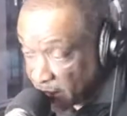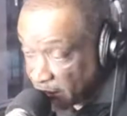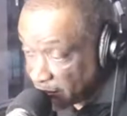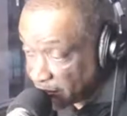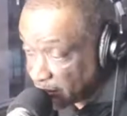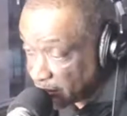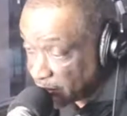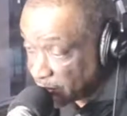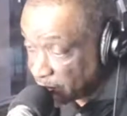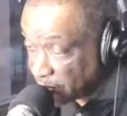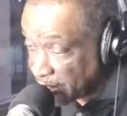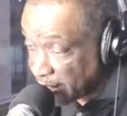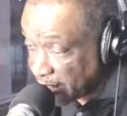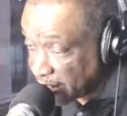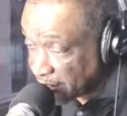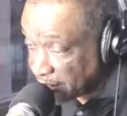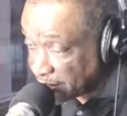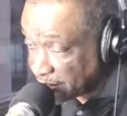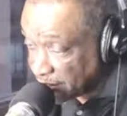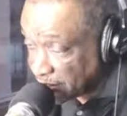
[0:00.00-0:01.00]
the
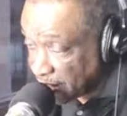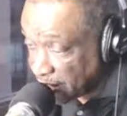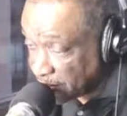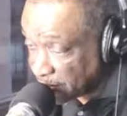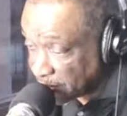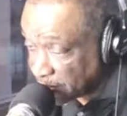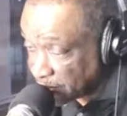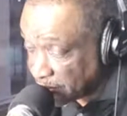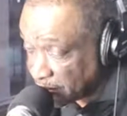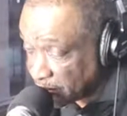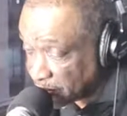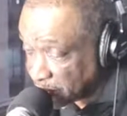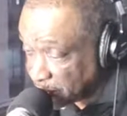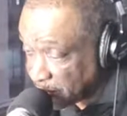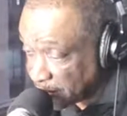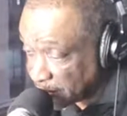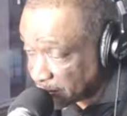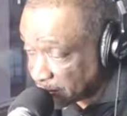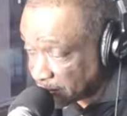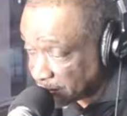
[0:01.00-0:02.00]
Reality Check with Charles
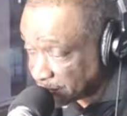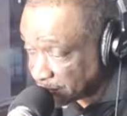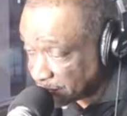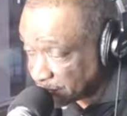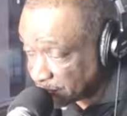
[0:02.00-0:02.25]
Butler.